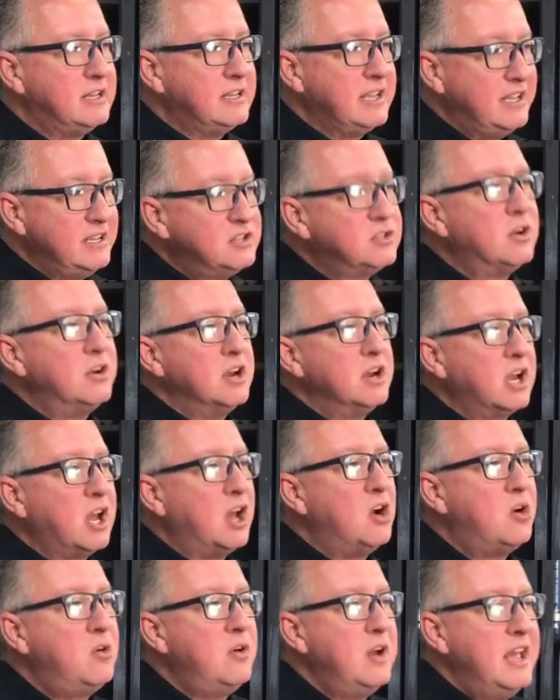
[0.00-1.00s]
Uh, he's going to
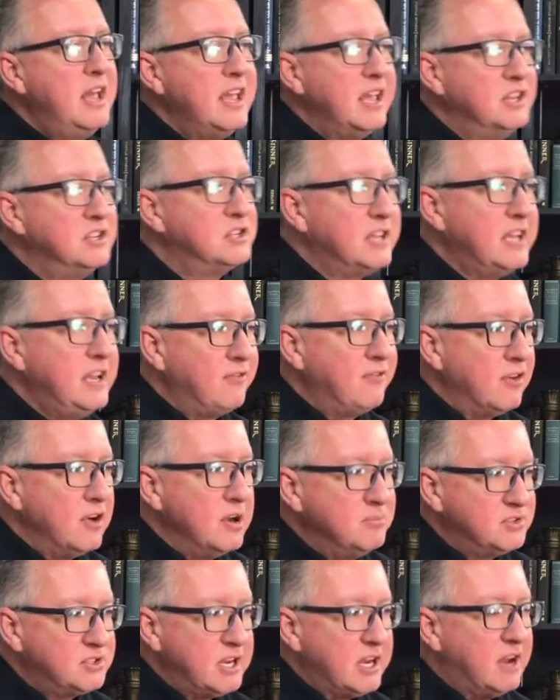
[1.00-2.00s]
go and see
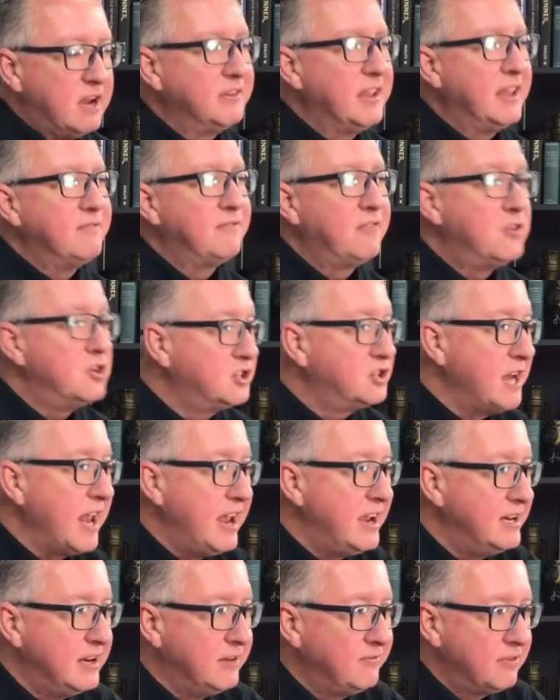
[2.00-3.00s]
for himself, get
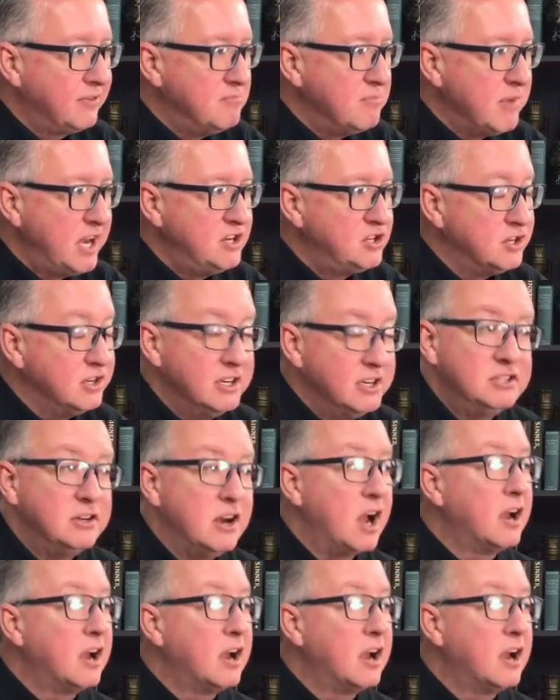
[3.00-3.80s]
firsthand information.